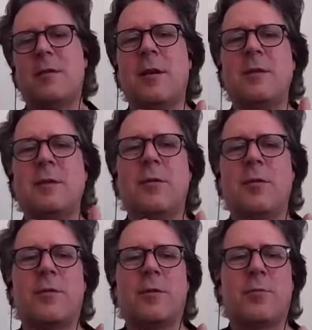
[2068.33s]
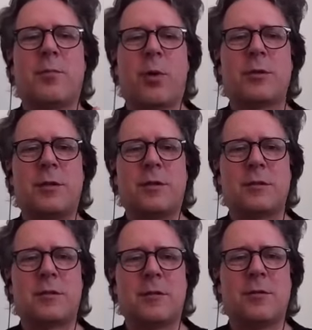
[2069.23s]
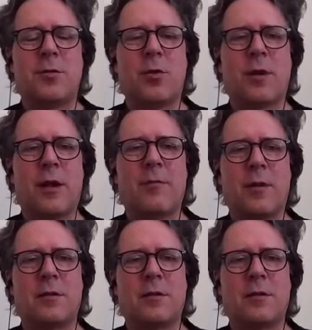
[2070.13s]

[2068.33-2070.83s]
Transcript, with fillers: the idea of the blockchain is that you don't have